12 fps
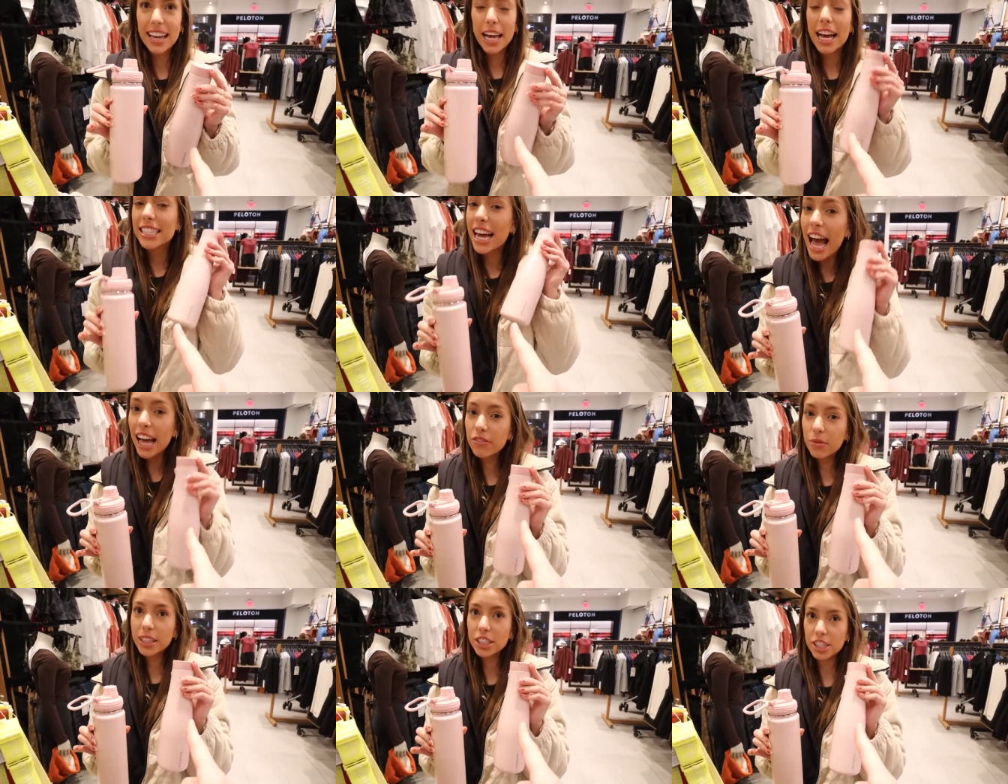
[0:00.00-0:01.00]
Because I
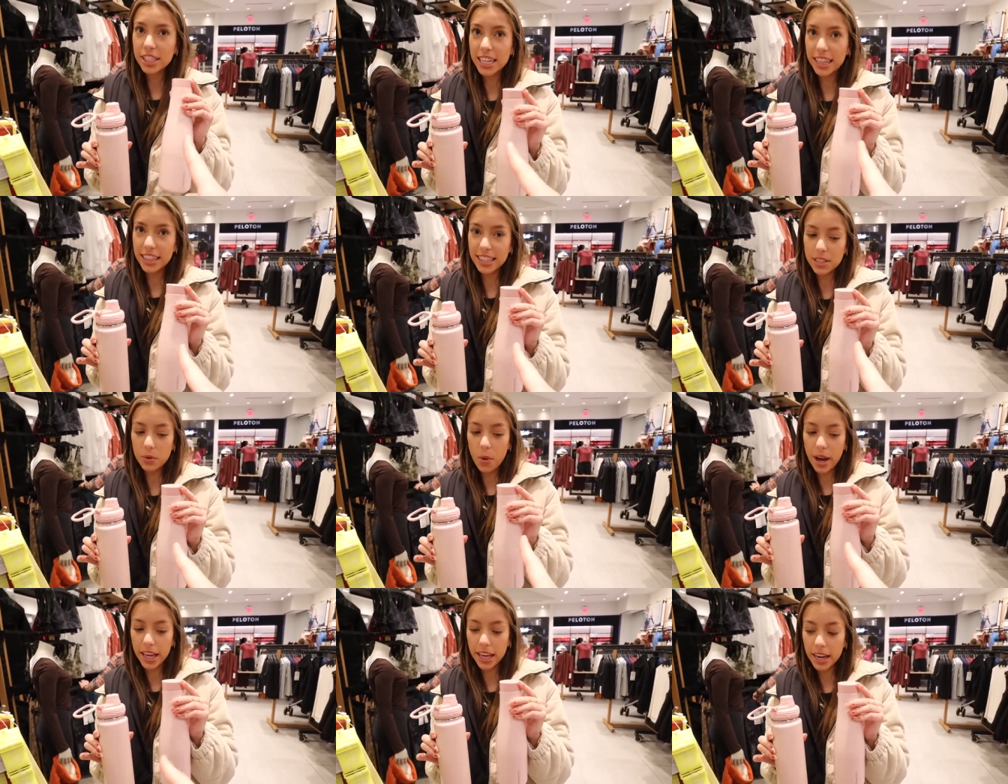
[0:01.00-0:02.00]
have one just like this in
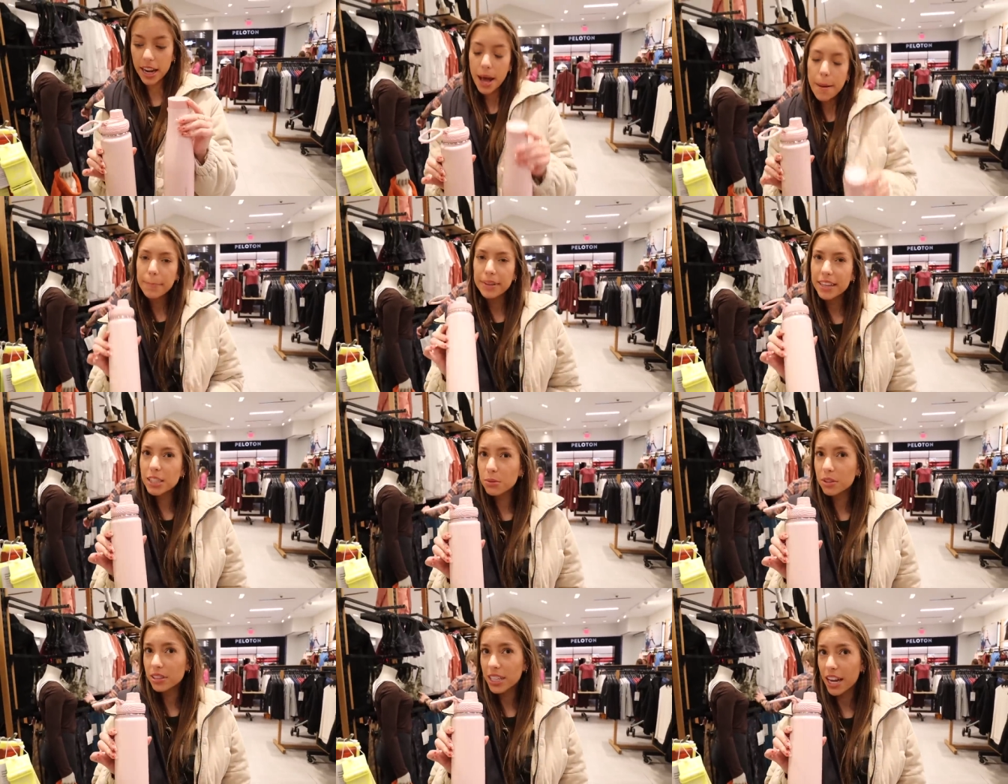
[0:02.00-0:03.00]
white, but this
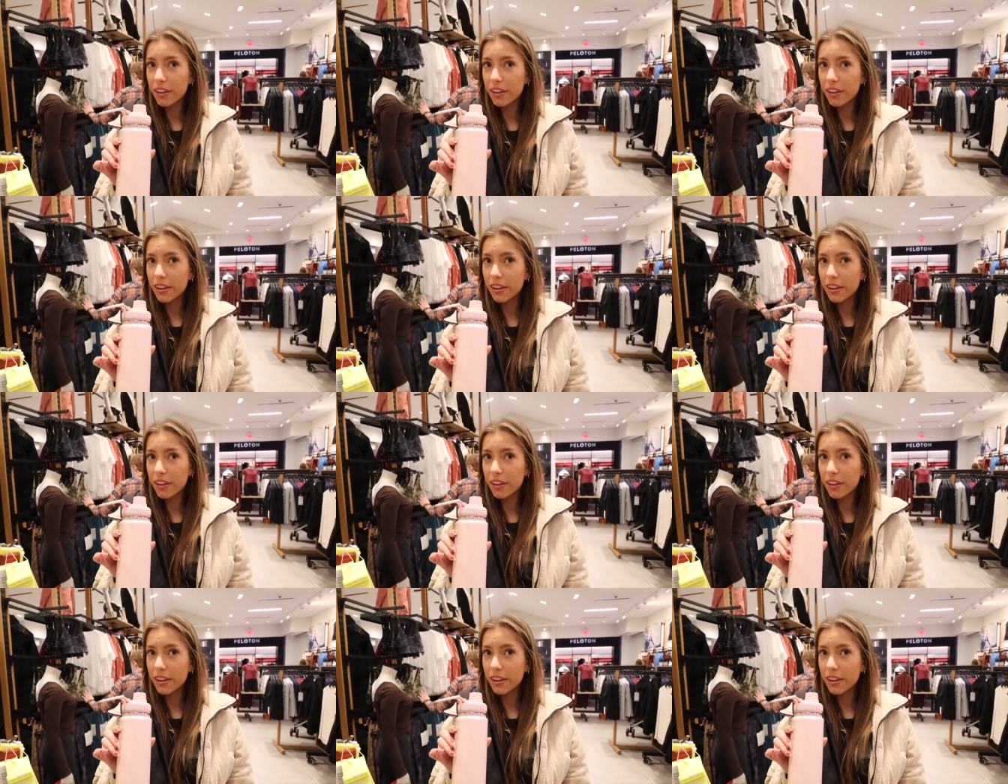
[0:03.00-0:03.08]
one is kind